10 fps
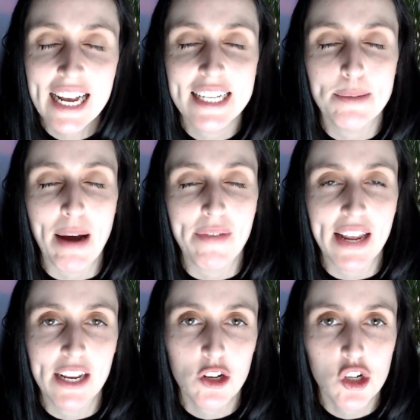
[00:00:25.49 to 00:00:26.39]
It's about
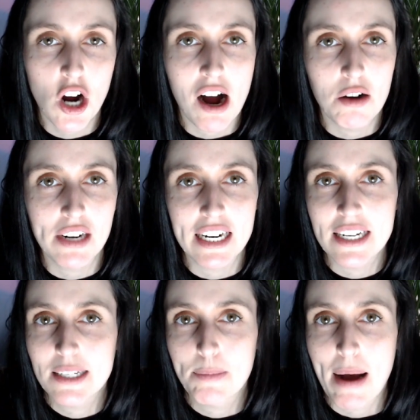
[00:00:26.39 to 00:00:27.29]
the inner child and
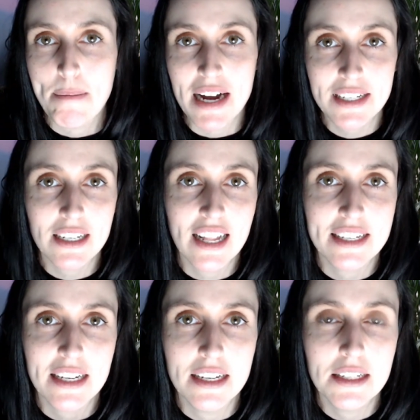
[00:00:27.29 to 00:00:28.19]
it's about master
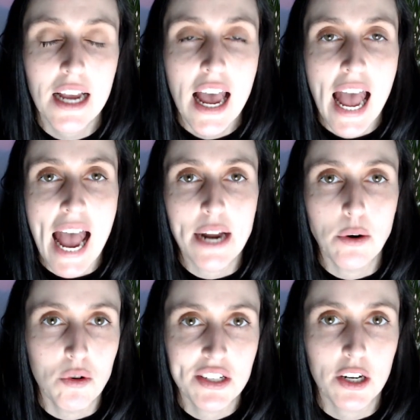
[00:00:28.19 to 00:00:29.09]
lessons and
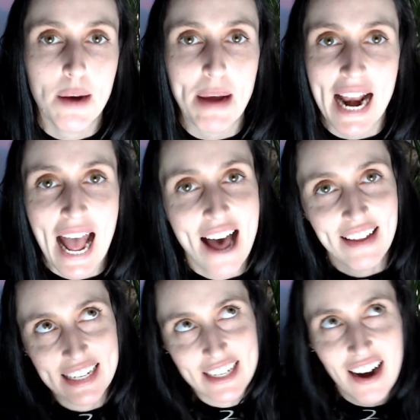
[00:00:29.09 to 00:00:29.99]
also about how
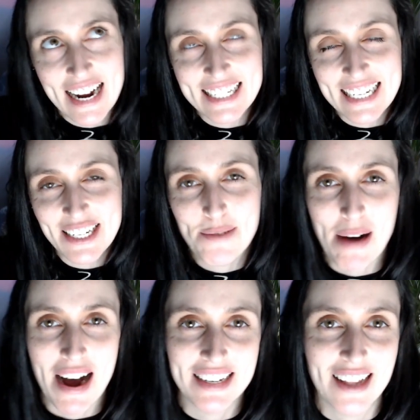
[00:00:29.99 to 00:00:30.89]
that ties into
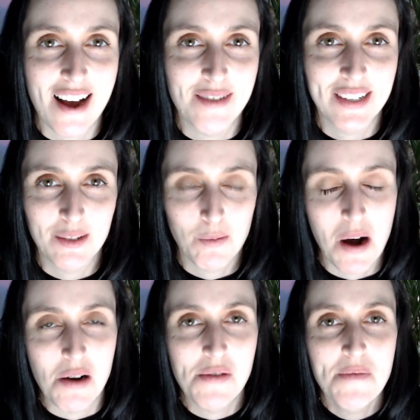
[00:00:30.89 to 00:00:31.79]
past lives as
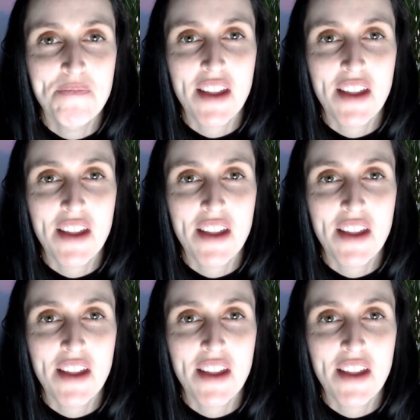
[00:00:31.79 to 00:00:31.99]
well.